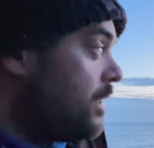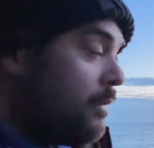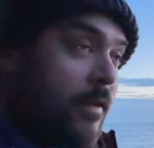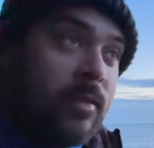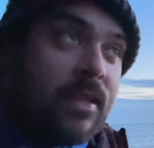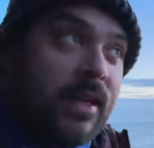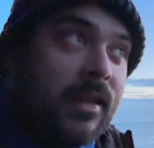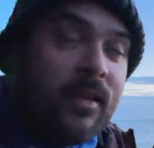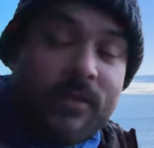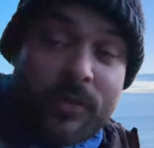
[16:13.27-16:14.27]
it feels
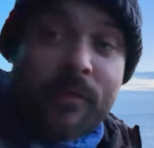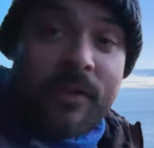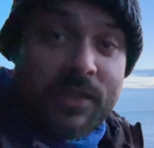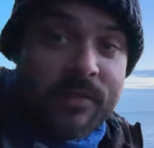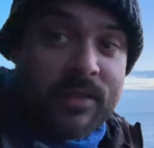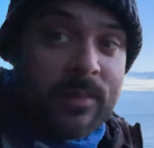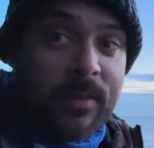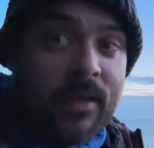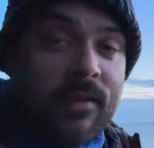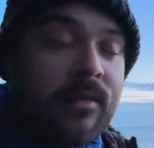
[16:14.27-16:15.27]
like a dogfish have
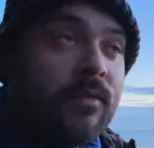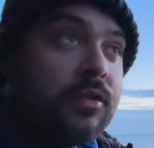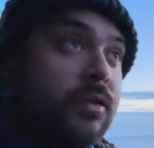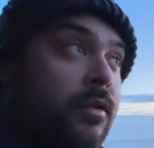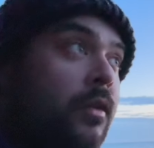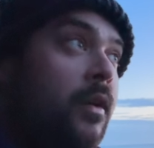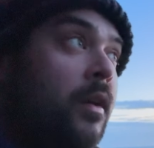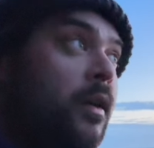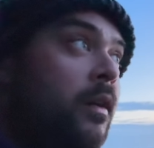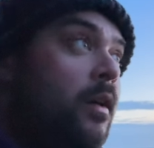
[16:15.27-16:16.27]
disappeared, for sure.
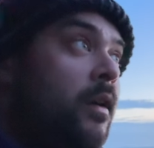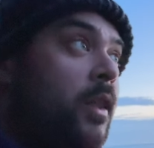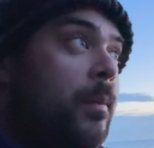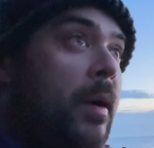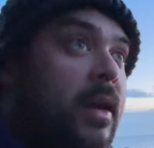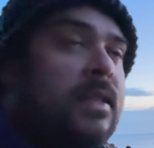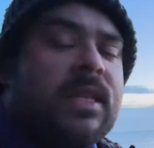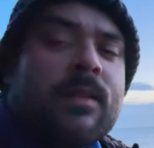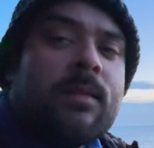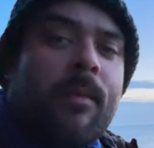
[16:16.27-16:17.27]
And the bite
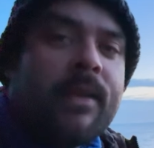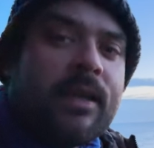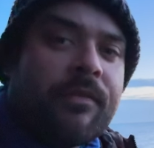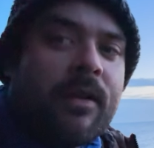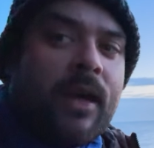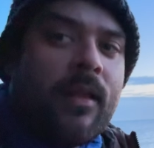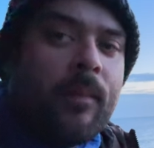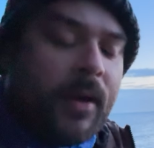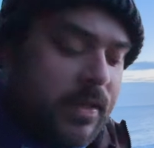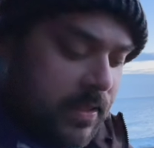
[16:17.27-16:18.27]
seems to be a bit different now. The
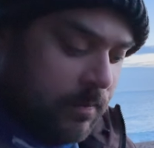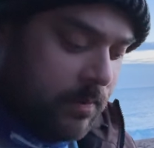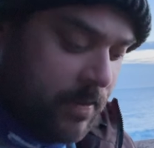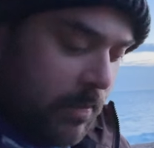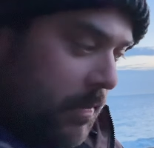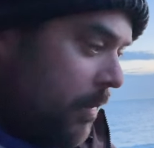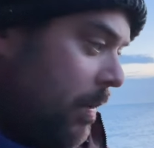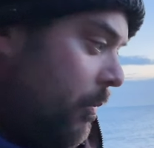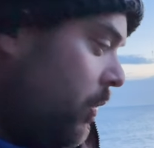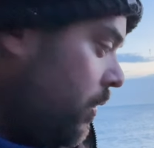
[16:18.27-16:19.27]
bite seems to be something a
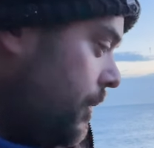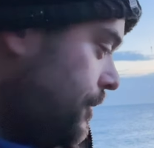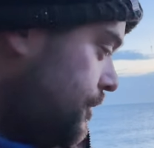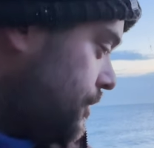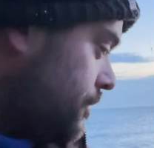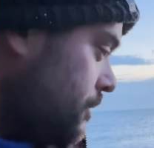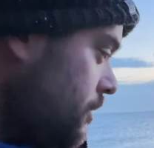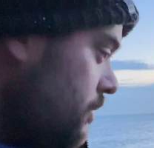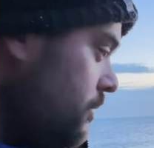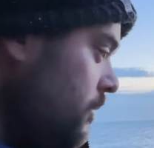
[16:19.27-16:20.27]
bit more,
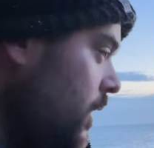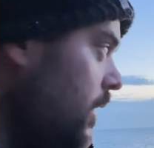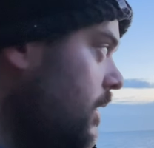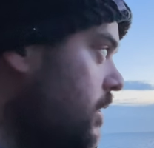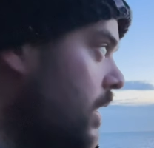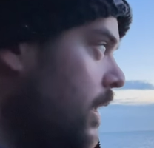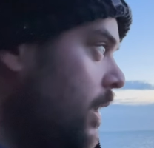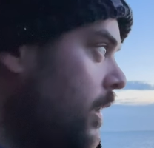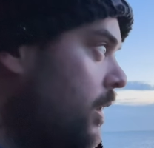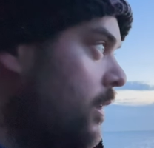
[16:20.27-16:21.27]
let's
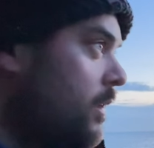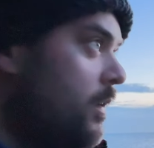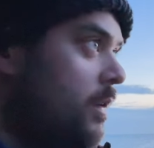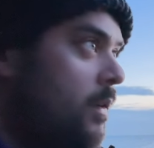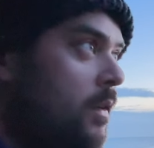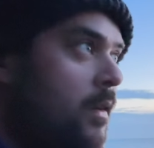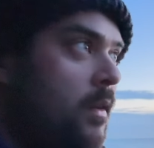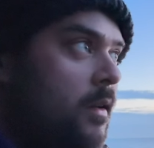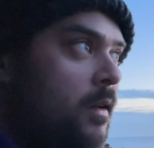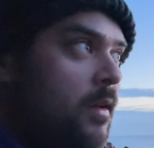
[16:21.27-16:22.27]
say,
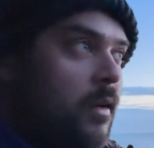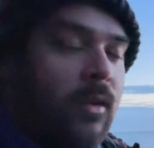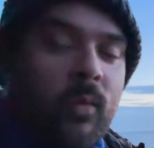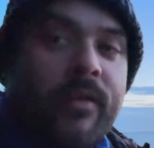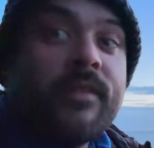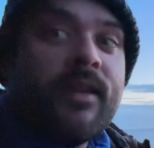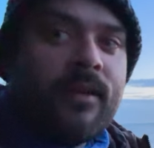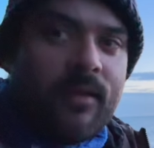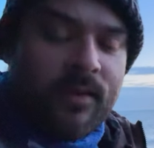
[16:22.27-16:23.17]
wanted.